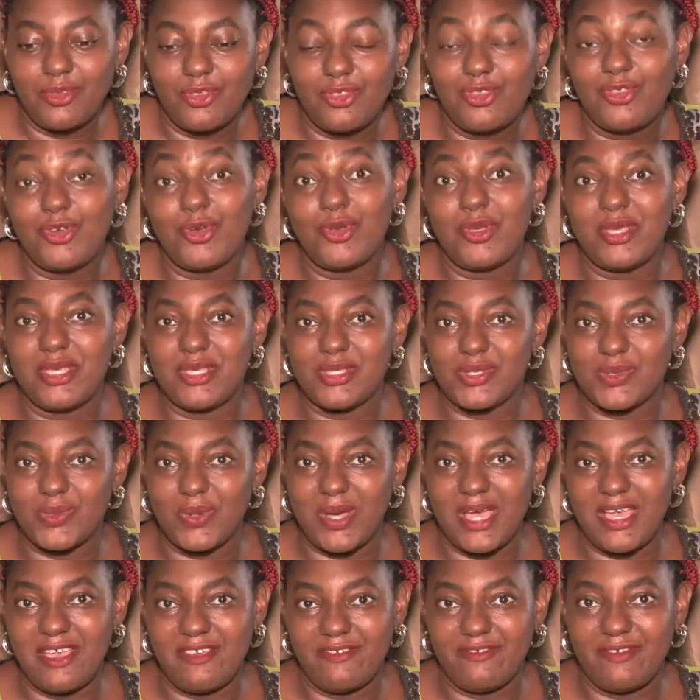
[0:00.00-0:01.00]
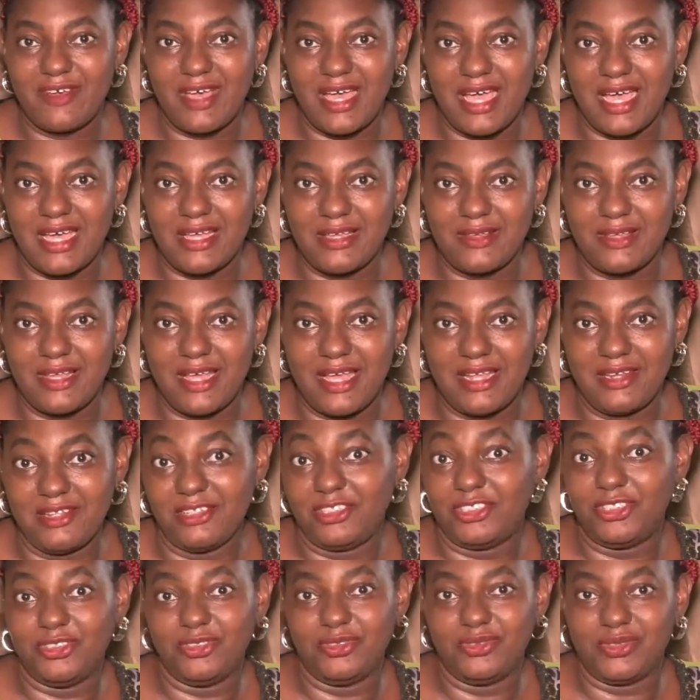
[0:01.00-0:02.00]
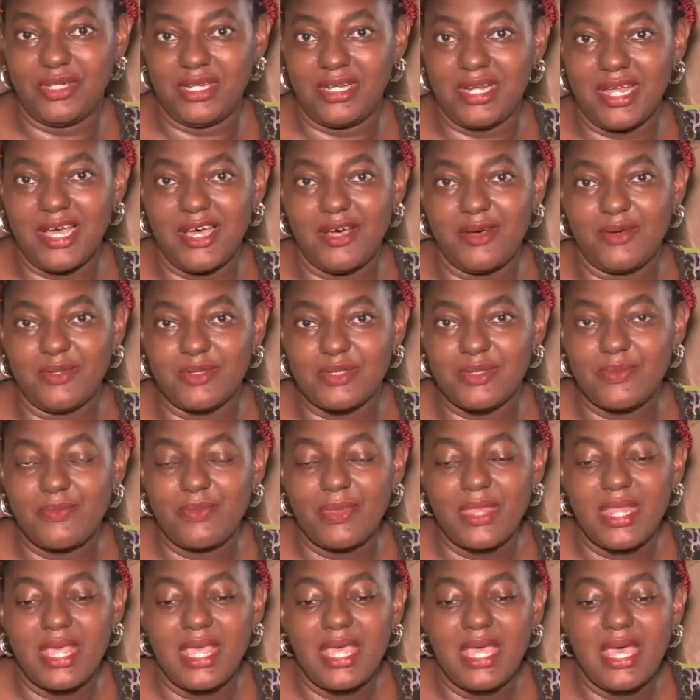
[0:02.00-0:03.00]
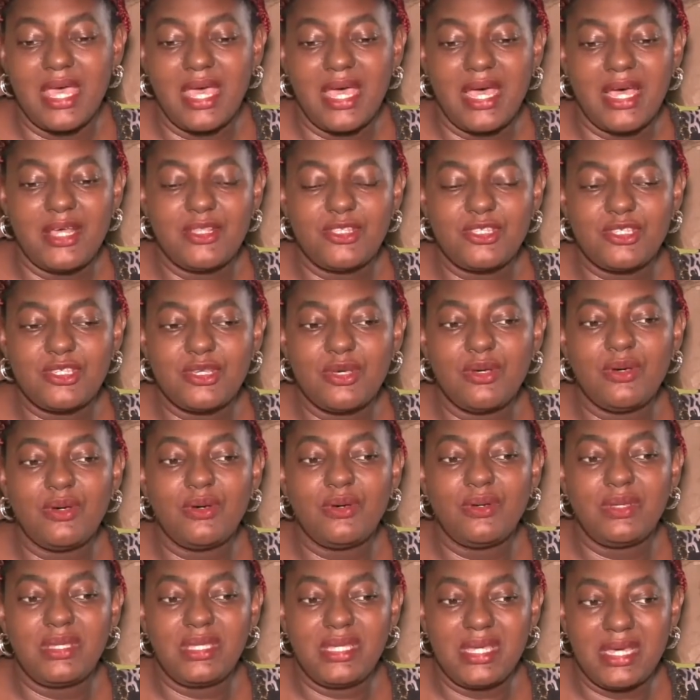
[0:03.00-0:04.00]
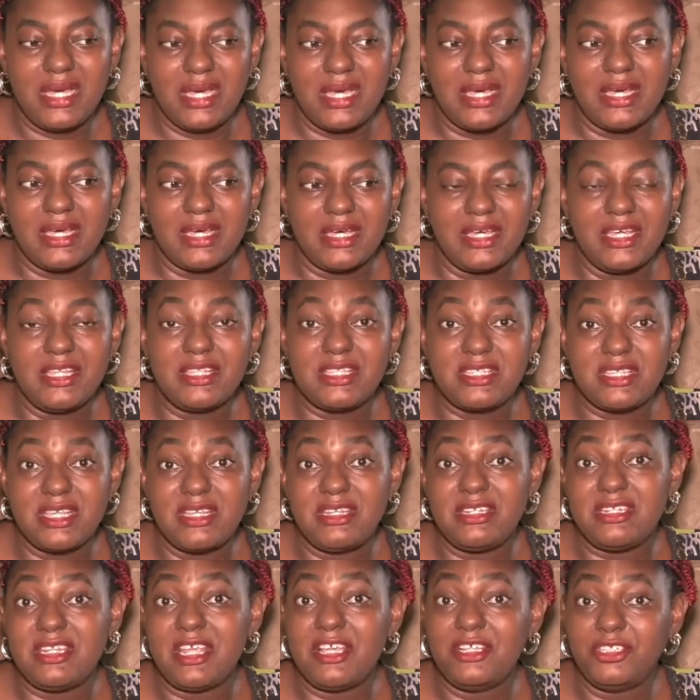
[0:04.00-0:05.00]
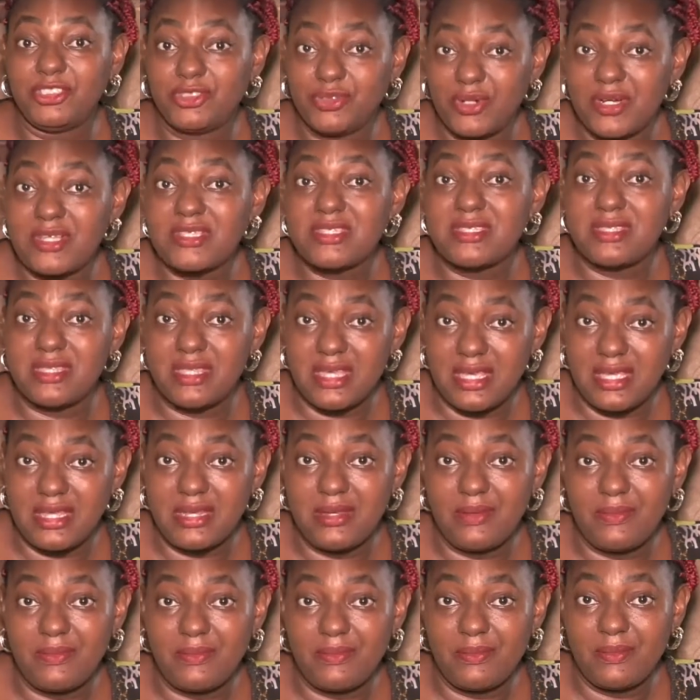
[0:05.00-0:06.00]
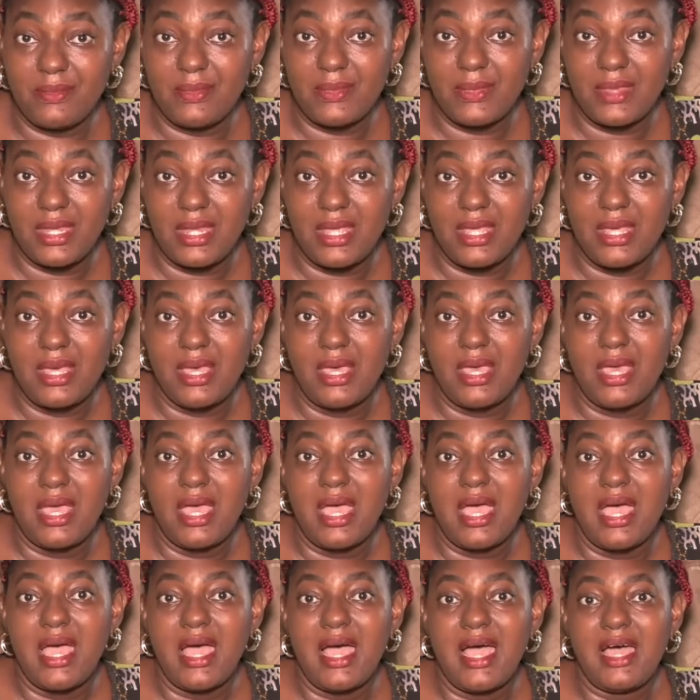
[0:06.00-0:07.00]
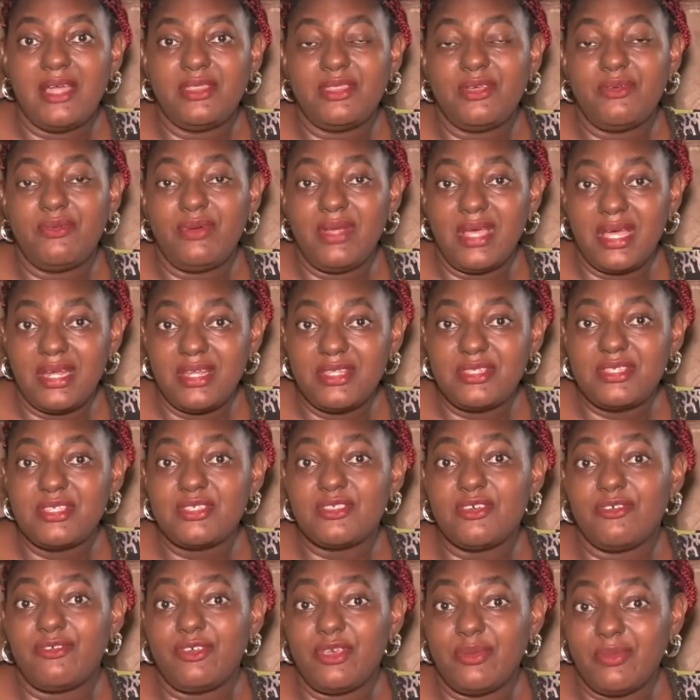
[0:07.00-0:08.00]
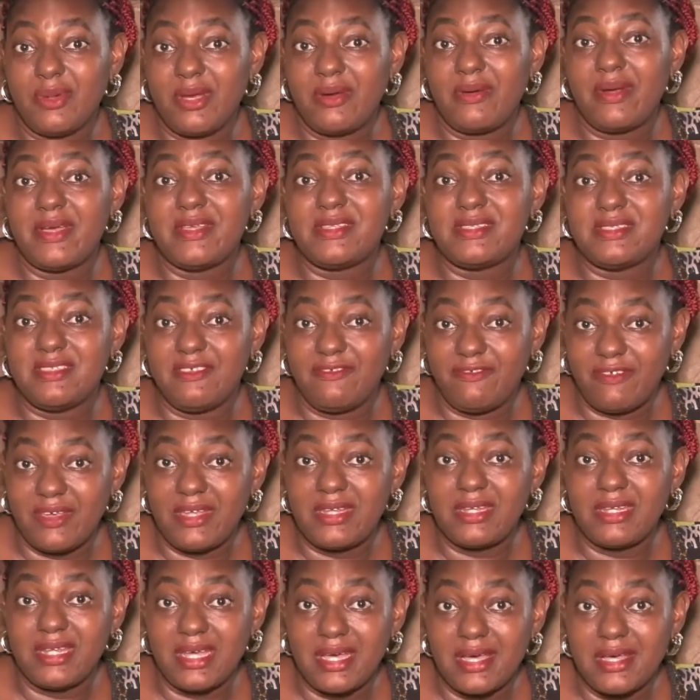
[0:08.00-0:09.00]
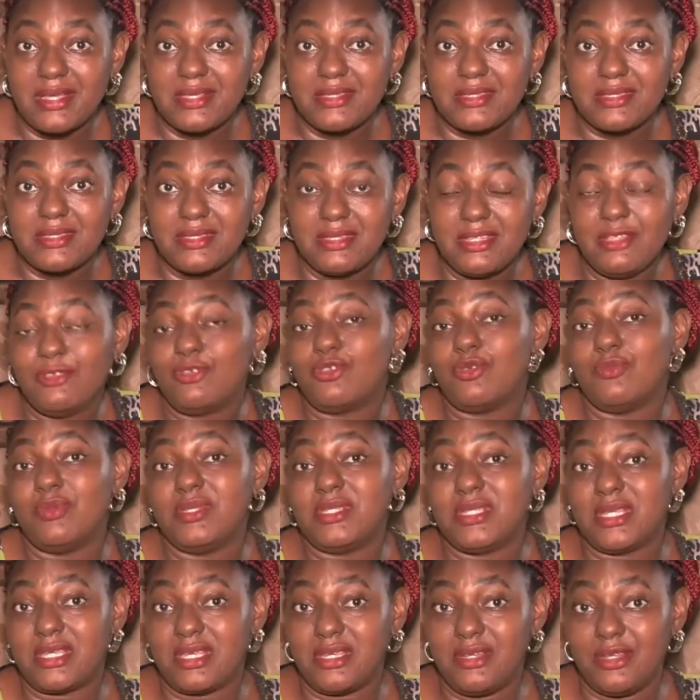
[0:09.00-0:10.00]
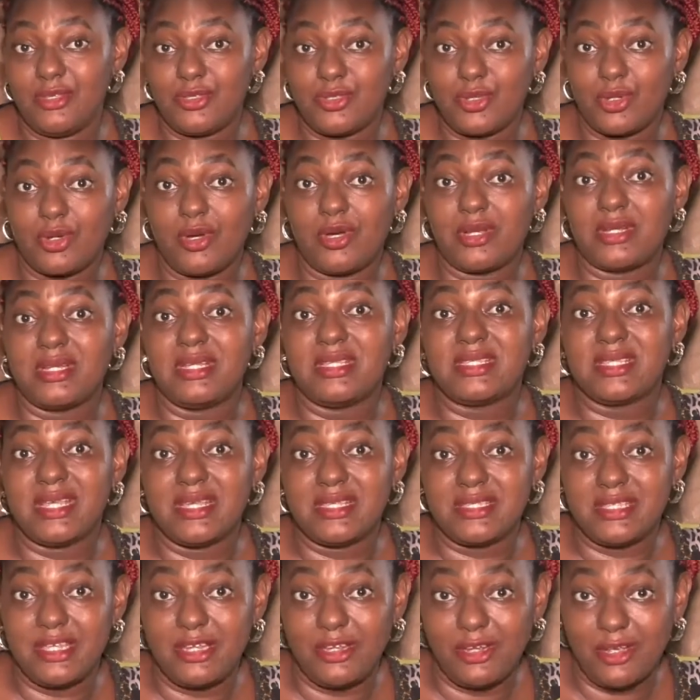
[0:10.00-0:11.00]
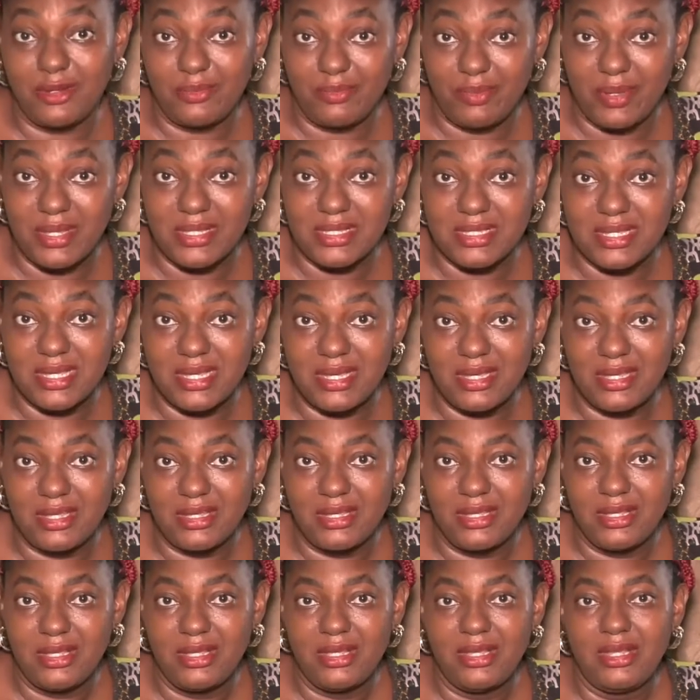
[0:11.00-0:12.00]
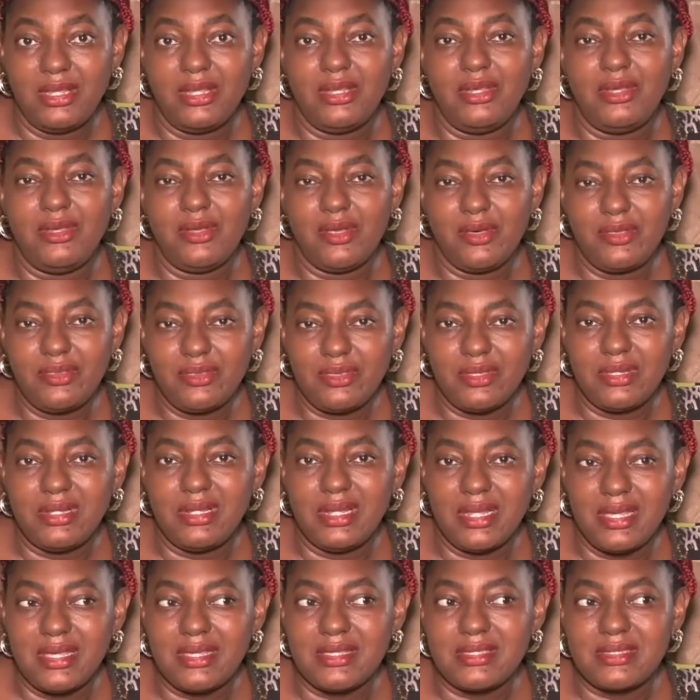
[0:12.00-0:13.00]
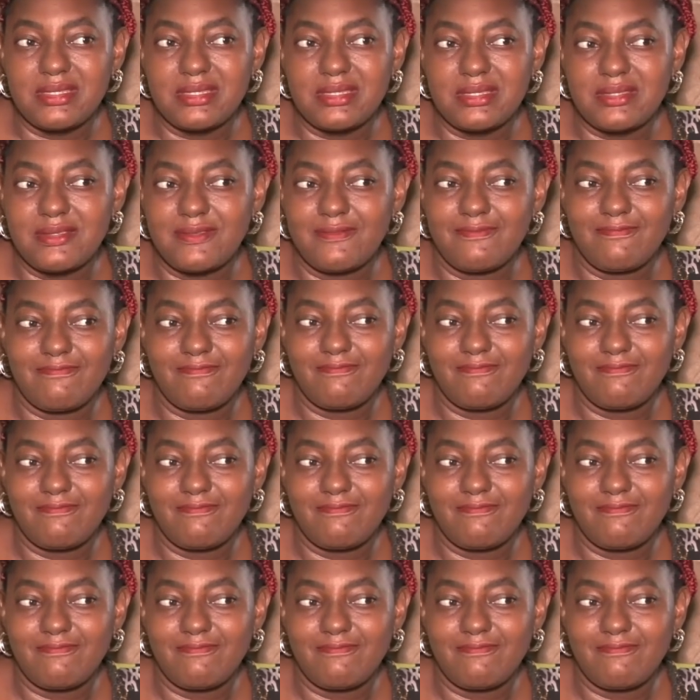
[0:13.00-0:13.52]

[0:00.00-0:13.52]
threw his wife and the children out. And so, yeah, it's a dangerous thing. And the realities of human rights defenders needs to be taken into cognizance a lot better. Nonetheless,